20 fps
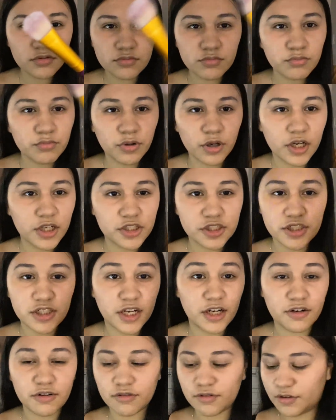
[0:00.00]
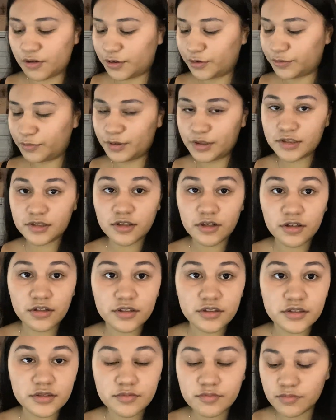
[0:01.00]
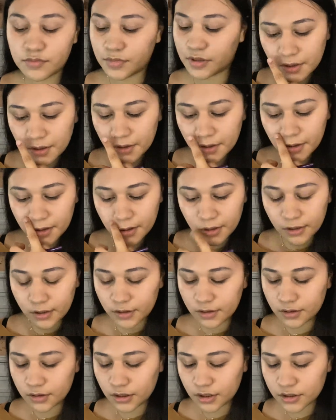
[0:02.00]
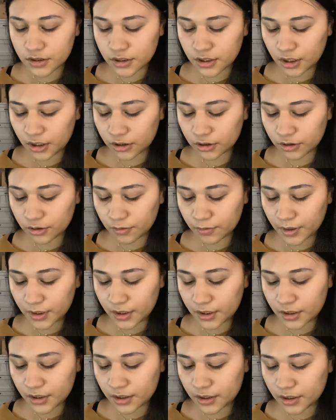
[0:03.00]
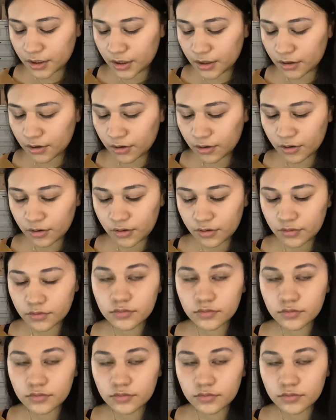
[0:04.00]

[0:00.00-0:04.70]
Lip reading: brush. I don't know what it's called, but this color right here.